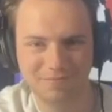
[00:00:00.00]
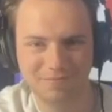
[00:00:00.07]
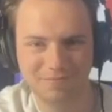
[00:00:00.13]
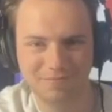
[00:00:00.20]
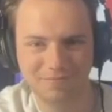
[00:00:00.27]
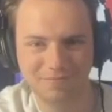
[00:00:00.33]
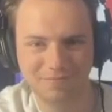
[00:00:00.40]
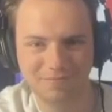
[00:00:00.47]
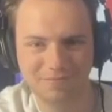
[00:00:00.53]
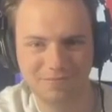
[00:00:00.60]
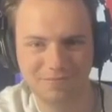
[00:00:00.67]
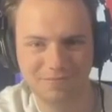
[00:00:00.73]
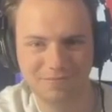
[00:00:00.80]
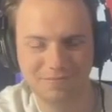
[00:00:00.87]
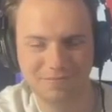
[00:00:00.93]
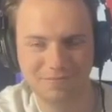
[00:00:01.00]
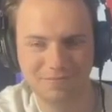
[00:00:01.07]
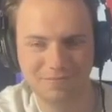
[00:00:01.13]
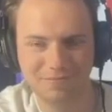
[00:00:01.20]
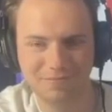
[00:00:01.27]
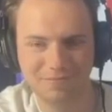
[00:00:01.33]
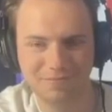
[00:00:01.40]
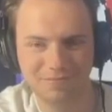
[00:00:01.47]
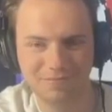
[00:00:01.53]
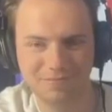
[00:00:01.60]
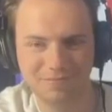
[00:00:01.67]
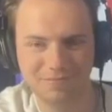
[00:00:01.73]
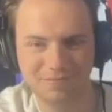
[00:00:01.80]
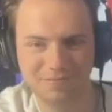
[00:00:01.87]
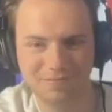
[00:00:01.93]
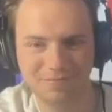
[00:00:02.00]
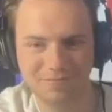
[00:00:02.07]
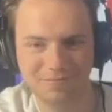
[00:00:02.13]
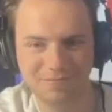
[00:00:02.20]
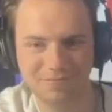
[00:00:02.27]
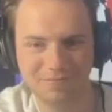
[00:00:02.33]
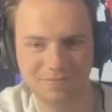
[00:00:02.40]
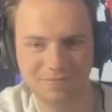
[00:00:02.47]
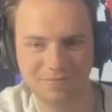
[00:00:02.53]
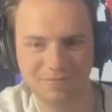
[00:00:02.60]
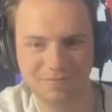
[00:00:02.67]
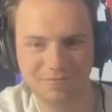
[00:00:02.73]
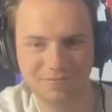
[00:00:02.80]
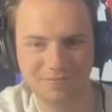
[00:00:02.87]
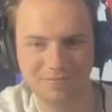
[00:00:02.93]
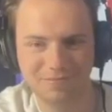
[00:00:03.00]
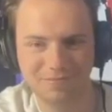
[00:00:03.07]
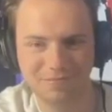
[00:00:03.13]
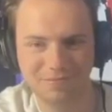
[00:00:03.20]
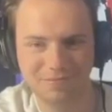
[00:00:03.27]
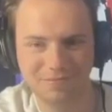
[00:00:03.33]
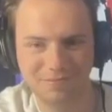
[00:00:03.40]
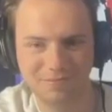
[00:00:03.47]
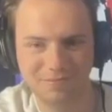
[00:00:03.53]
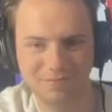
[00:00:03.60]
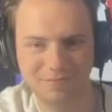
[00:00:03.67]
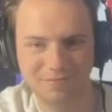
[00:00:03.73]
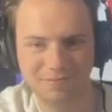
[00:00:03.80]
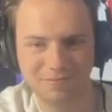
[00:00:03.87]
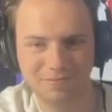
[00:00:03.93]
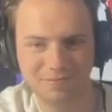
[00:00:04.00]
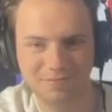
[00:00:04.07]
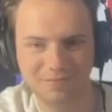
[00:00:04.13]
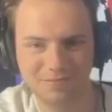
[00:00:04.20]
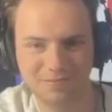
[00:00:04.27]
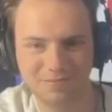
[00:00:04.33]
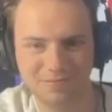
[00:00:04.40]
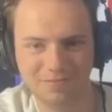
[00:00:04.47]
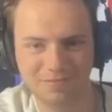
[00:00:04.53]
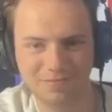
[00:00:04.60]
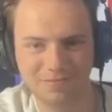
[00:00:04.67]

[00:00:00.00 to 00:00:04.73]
No words are spoken by the person on screen.